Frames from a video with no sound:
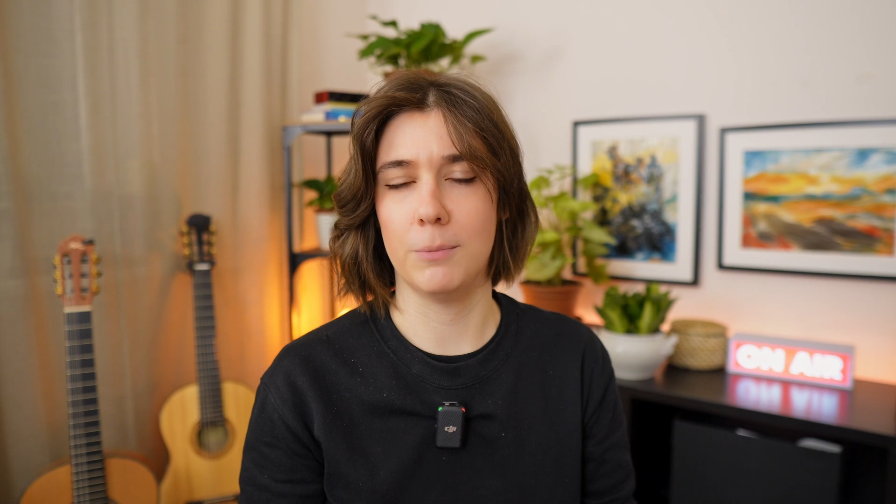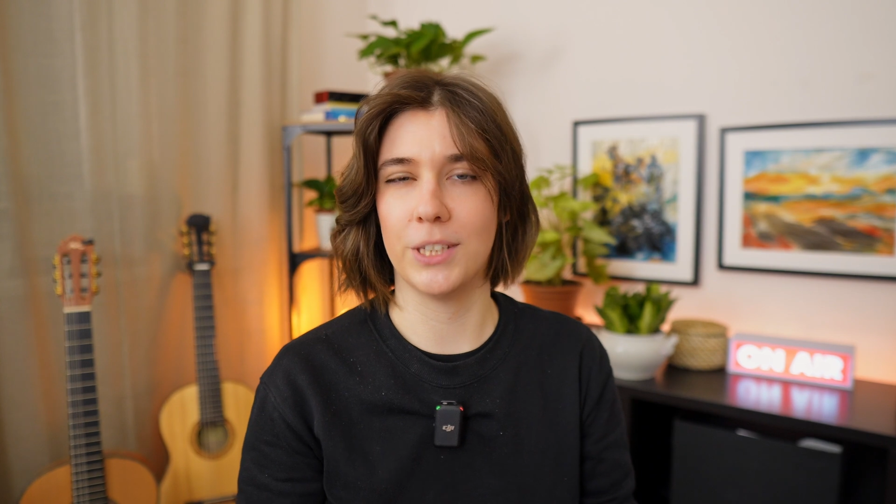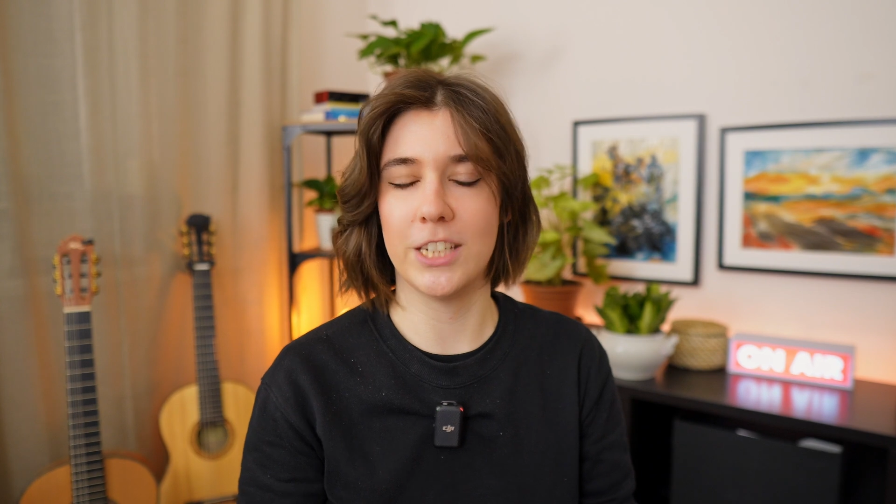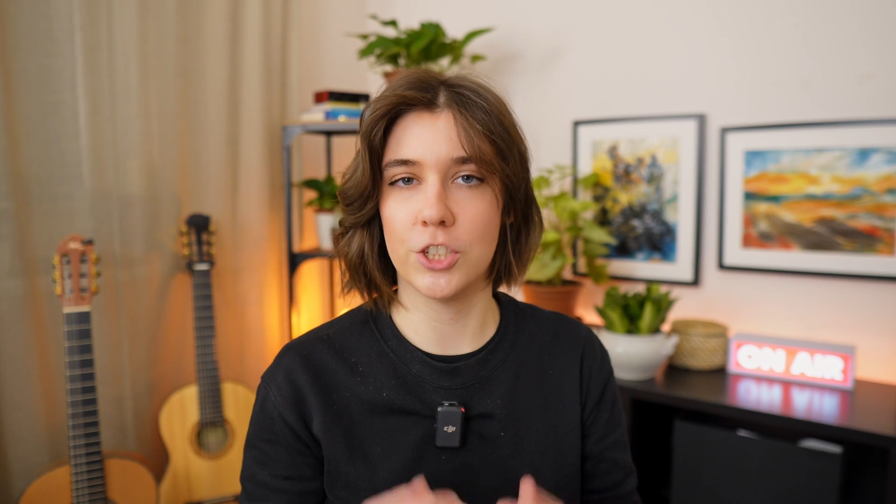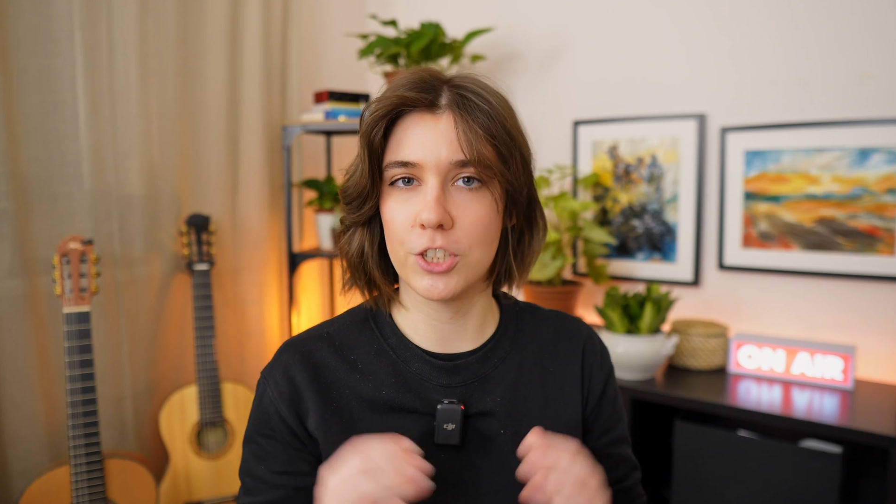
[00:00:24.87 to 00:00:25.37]
but
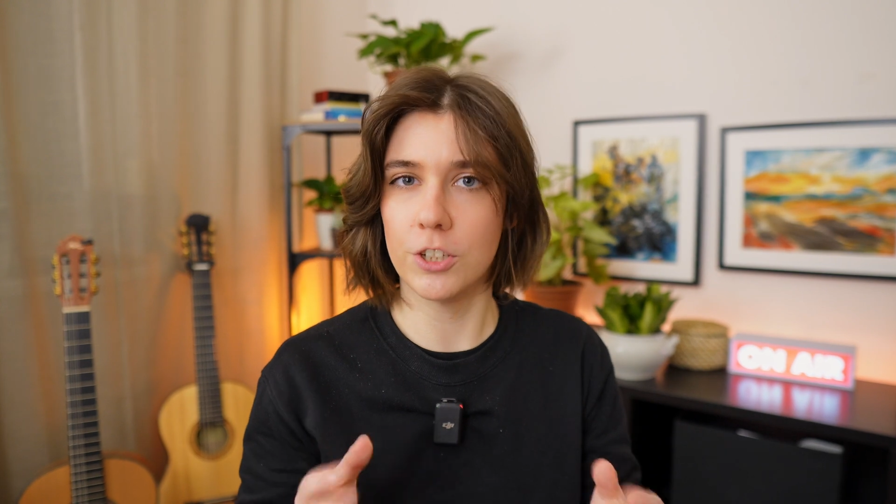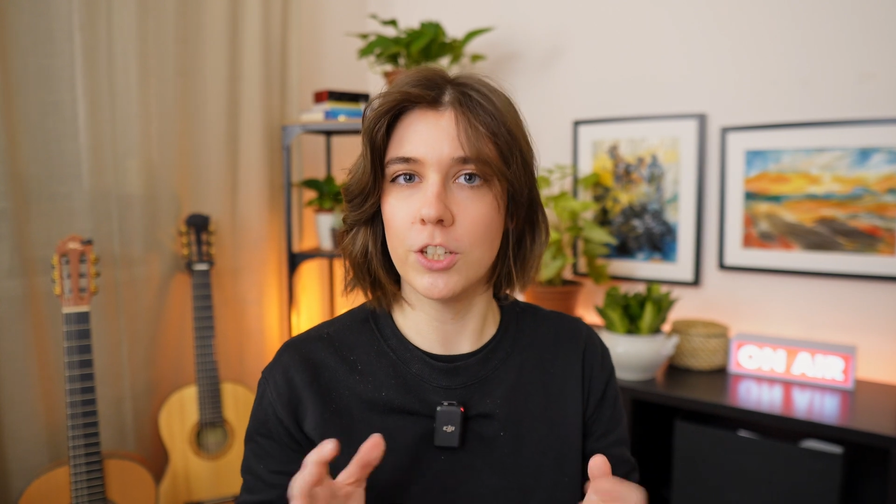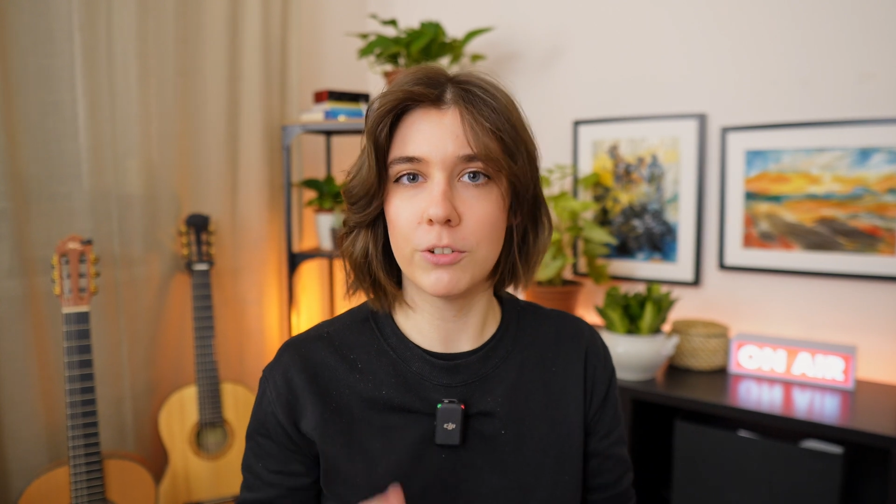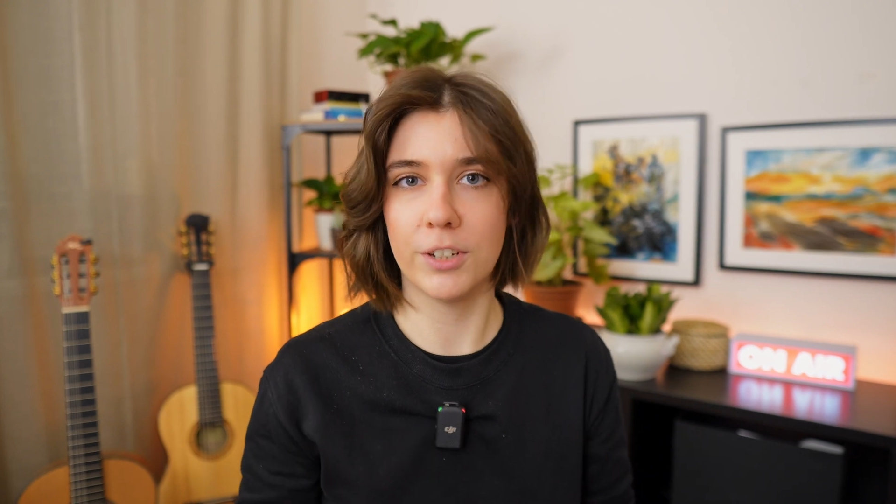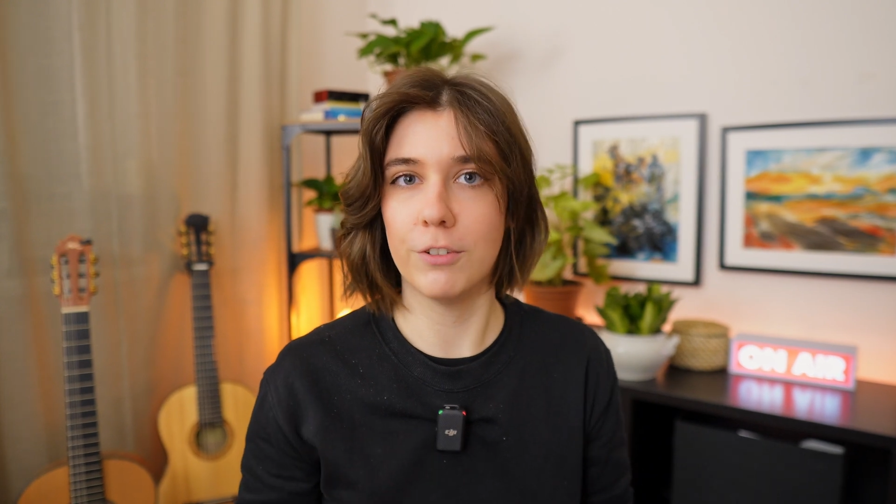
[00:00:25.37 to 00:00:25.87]
I just
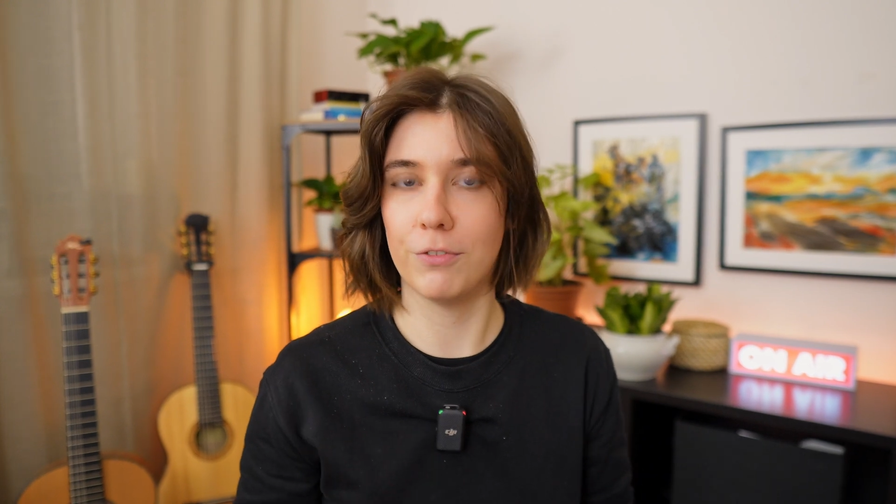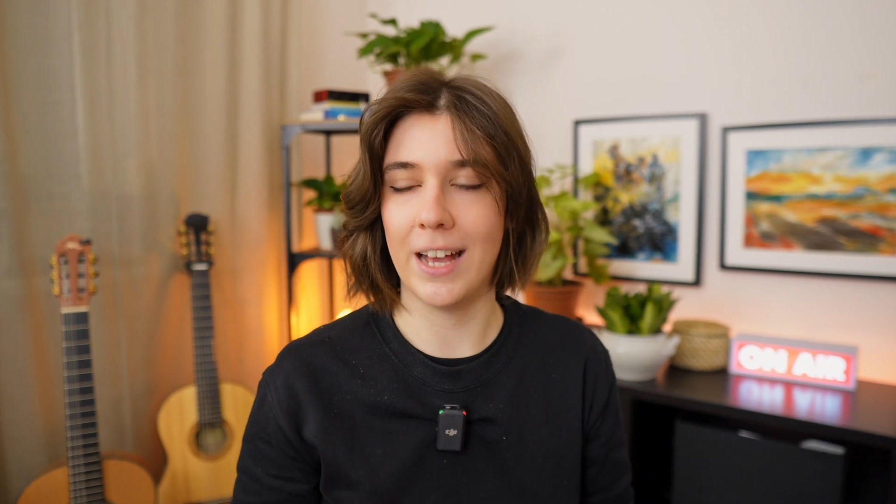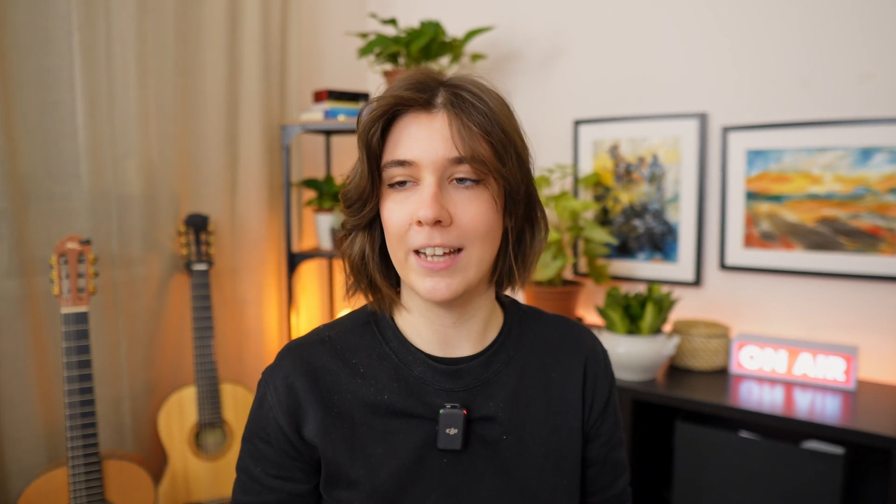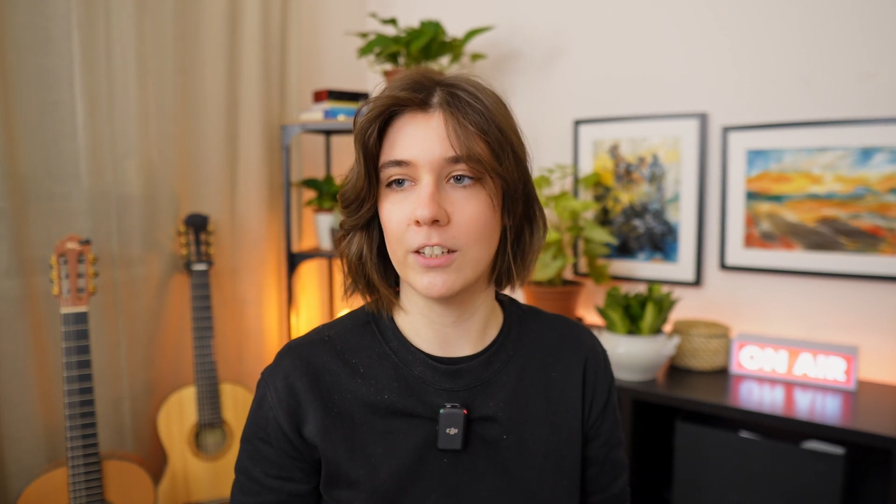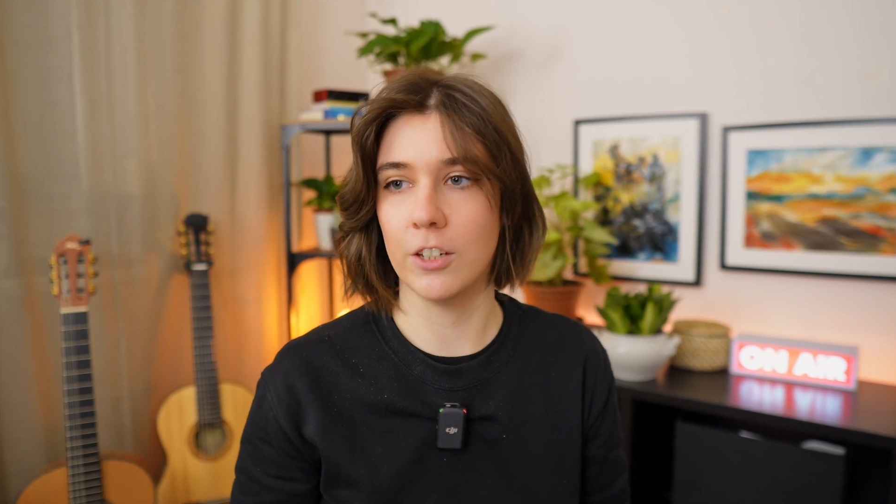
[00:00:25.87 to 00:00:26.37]
couldn't really find